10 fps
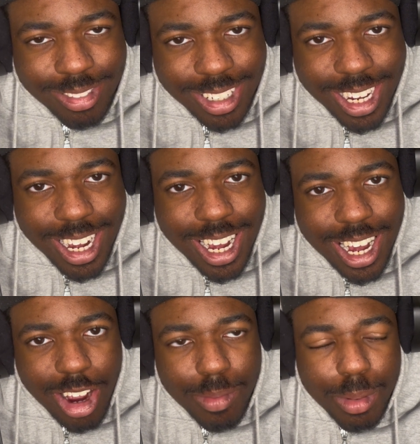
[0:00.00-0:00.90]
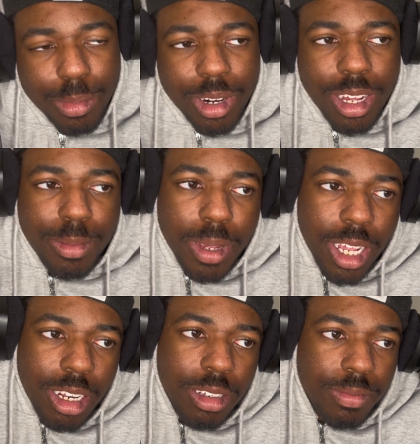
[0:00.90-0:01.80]
uh, I remember that,
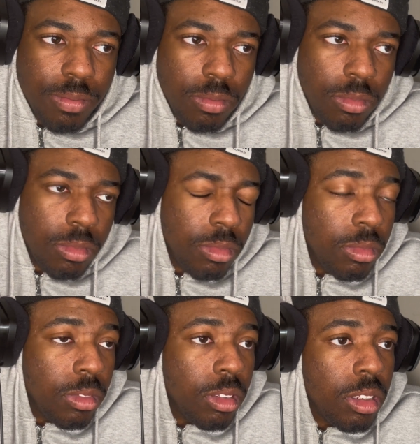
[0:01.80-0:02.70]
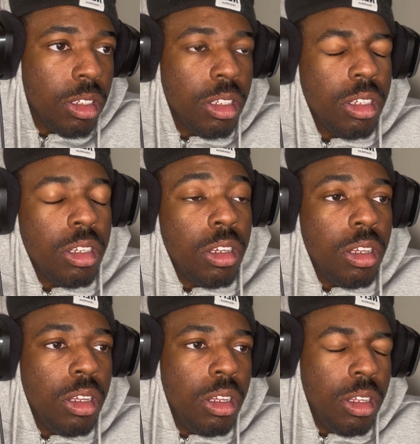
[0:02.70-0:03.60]
Panda. Oh no, where's my
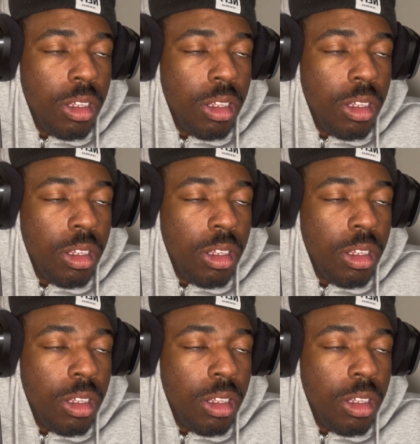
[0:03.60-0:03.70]
body?